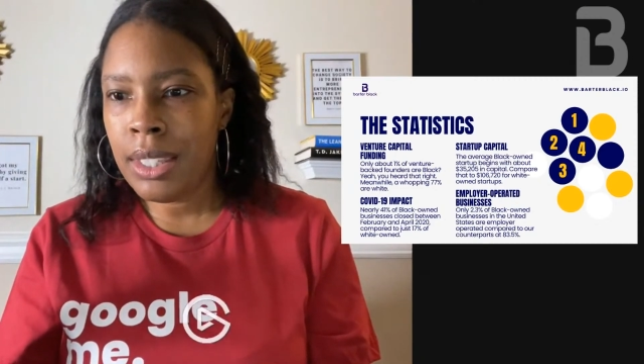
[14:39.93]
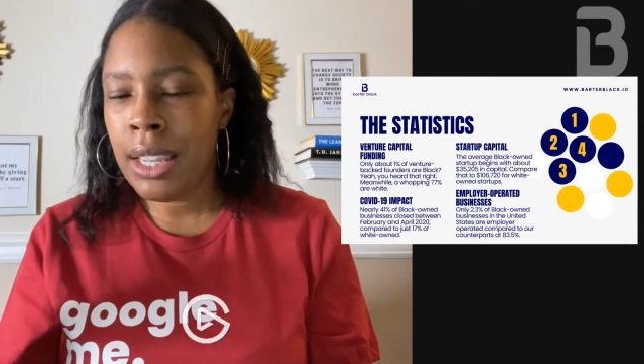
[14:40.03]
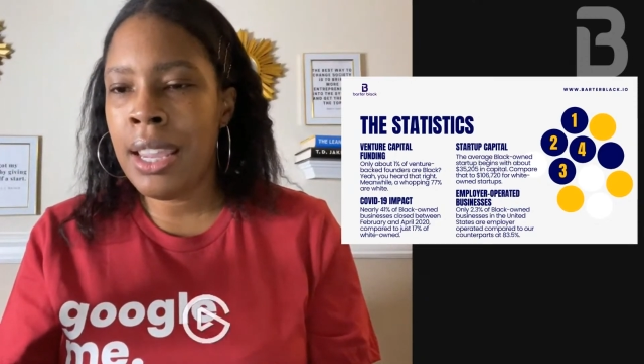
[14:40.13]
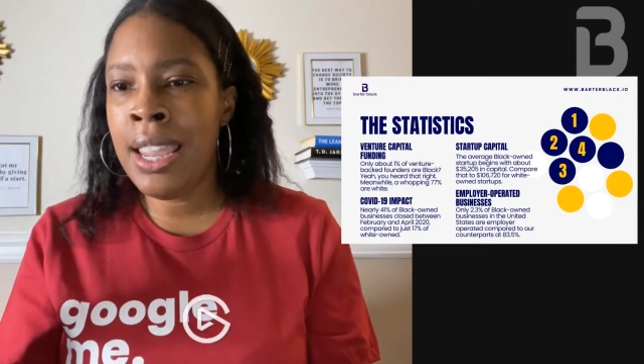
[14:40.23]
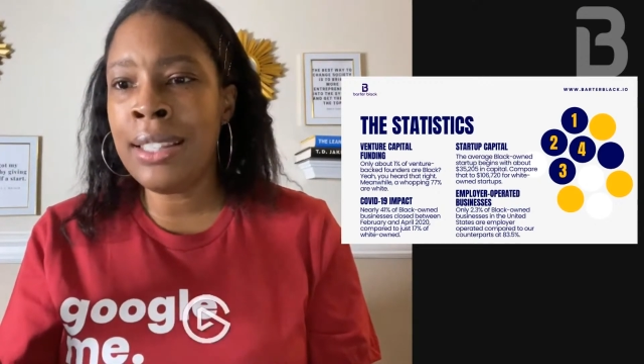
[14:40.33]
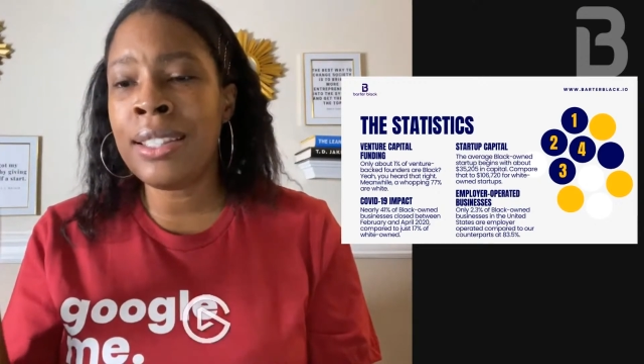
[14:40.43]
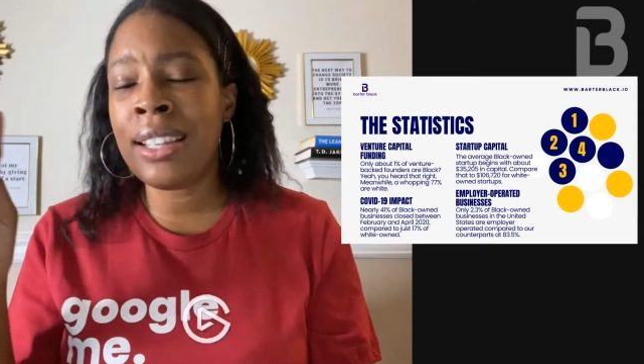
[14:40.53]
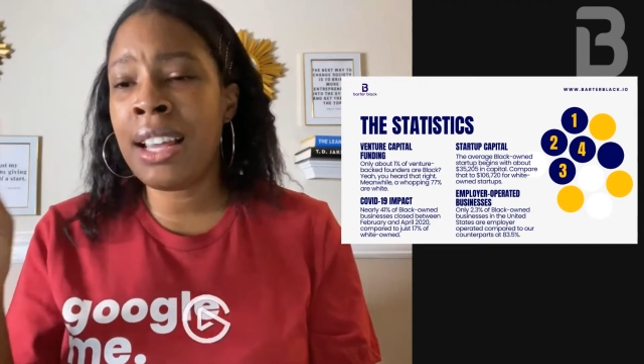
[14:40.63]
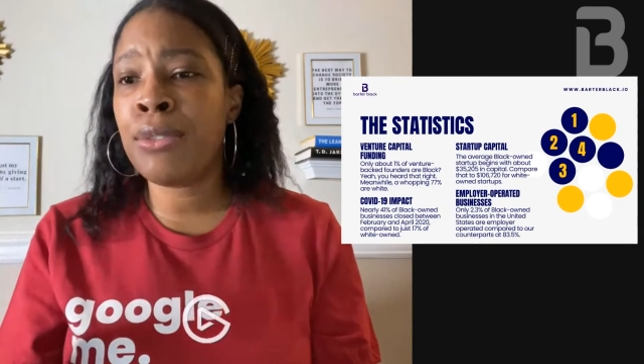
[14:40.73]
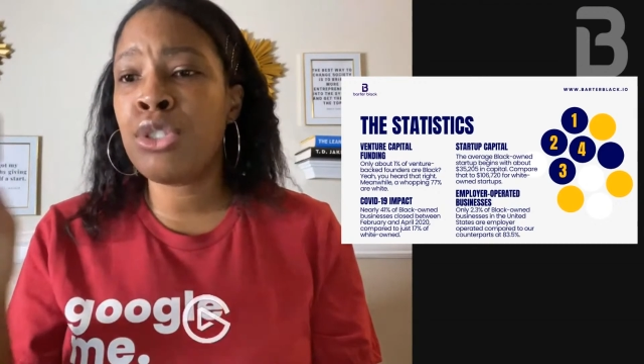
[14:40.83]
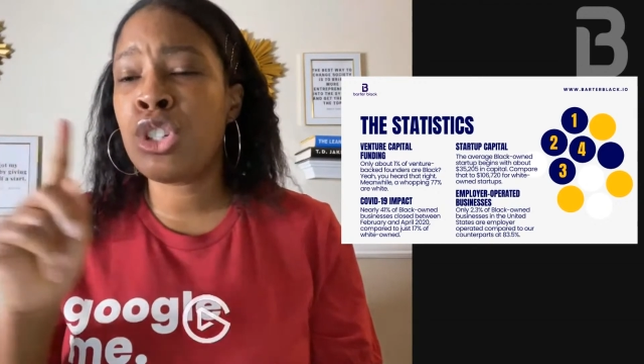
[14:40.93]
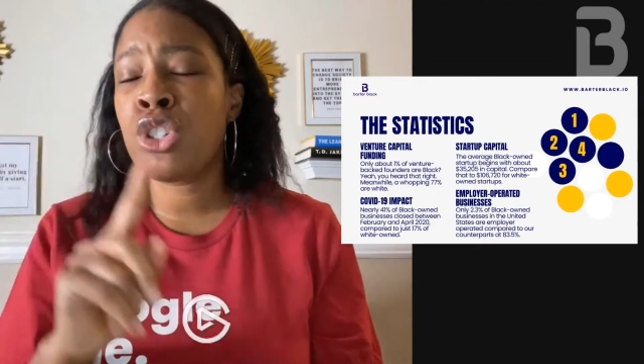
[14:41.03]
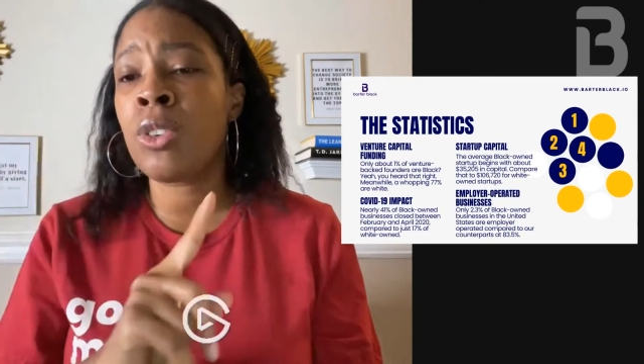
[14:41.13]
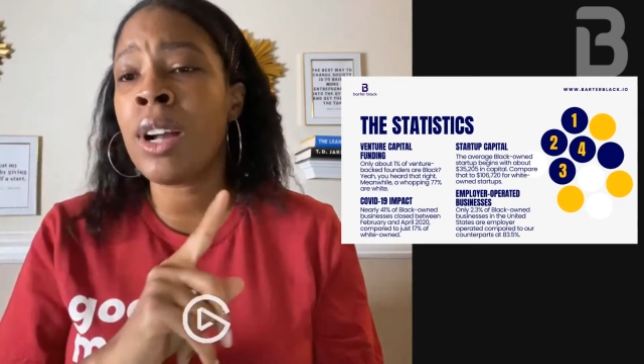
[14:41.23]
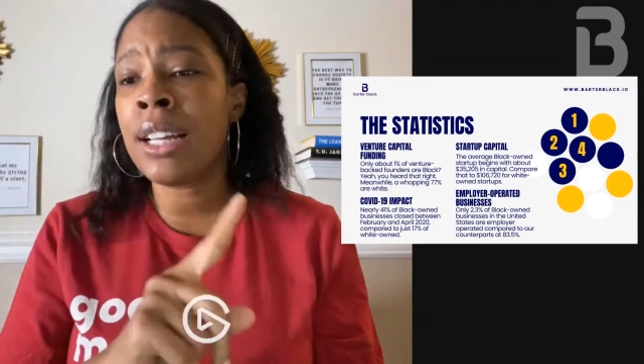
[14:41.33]
instead of
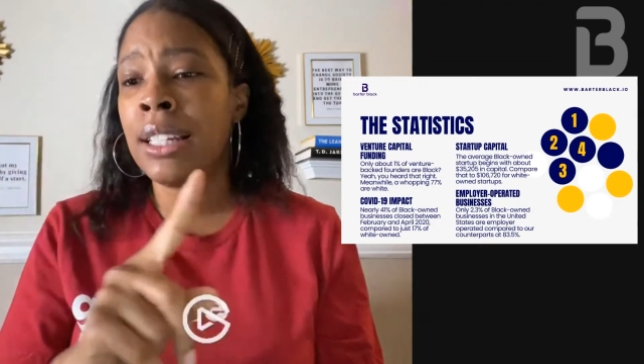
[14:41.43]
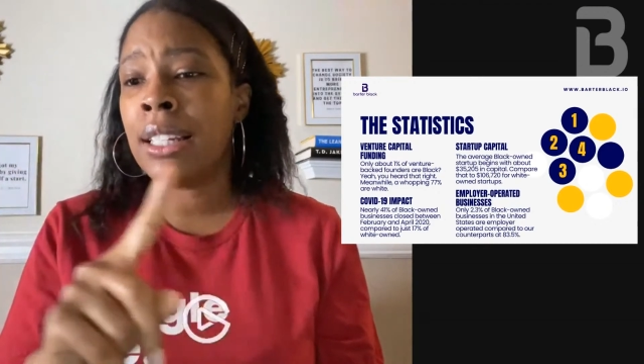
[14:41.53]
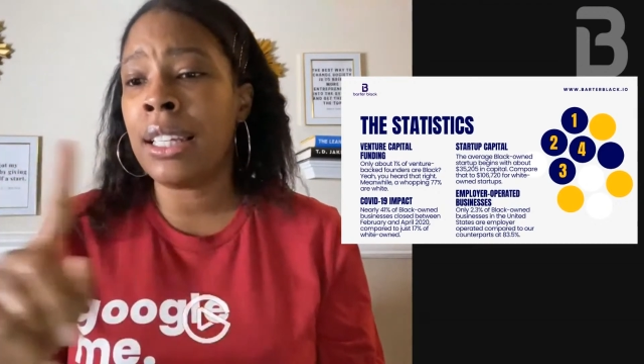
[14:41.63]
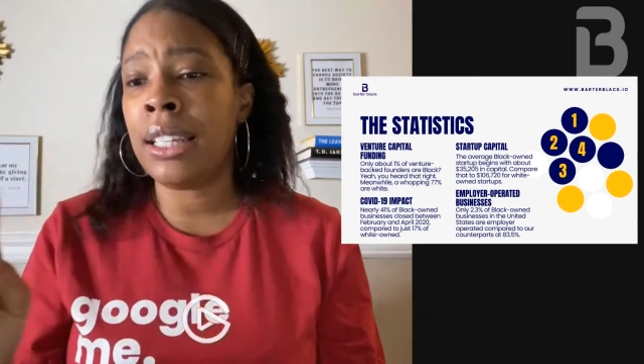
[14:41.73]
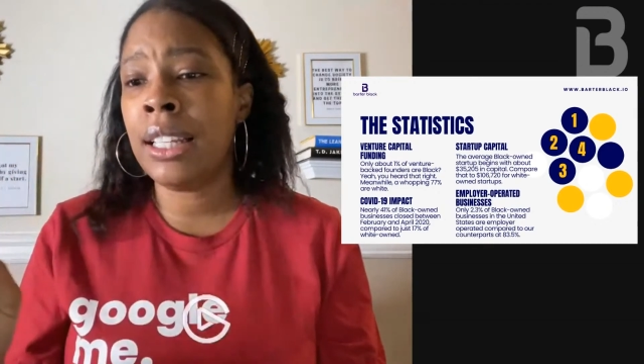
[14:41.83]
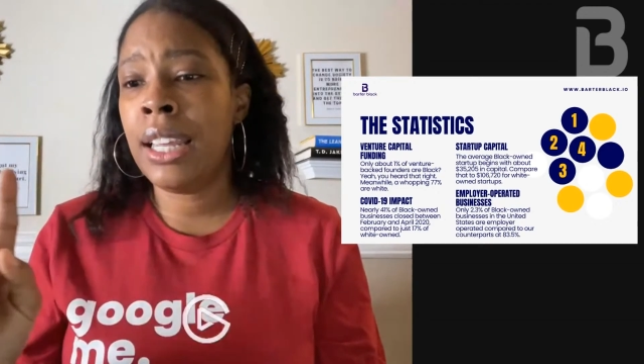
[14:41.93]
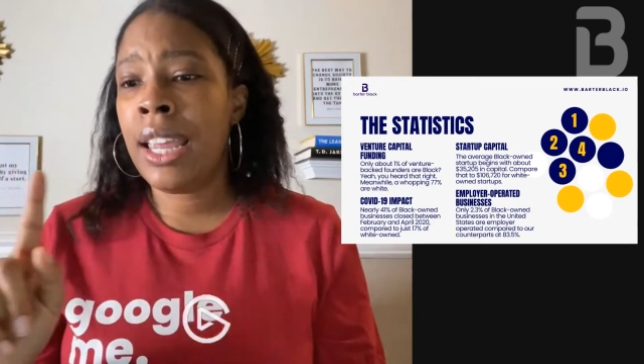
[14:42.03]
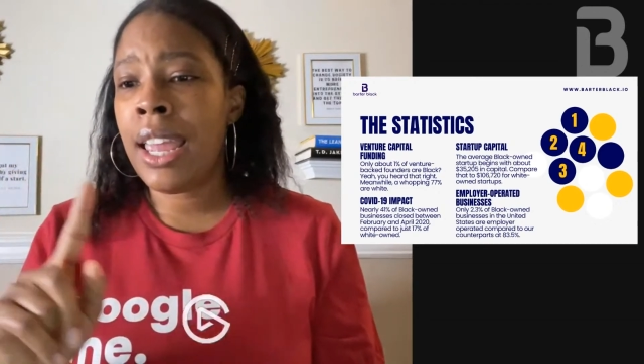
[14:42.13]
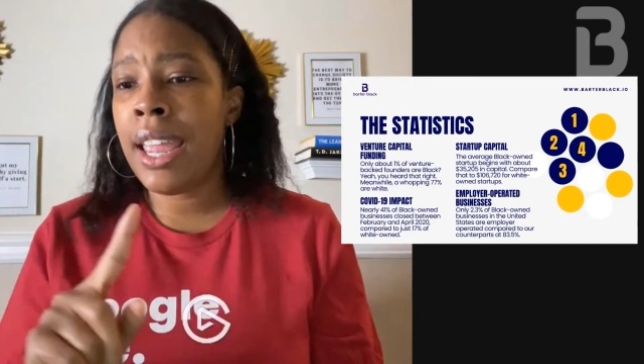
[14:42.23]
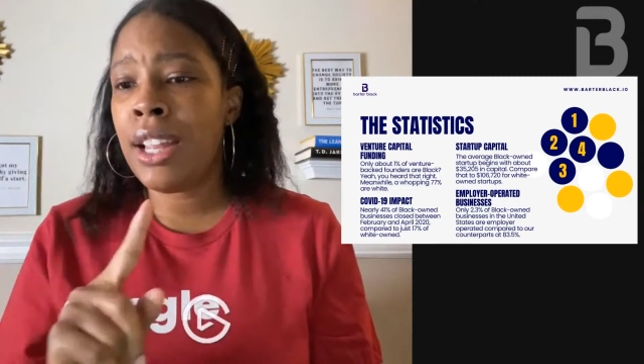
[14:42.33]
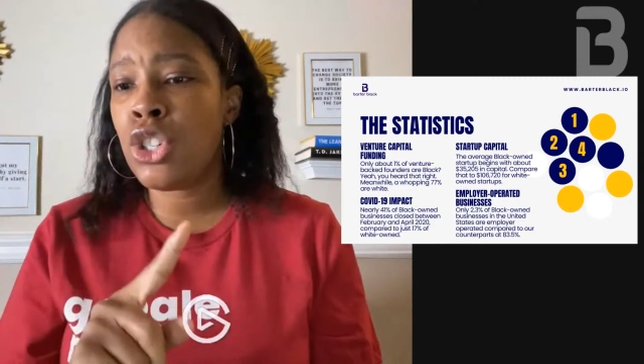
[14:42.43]
struggling and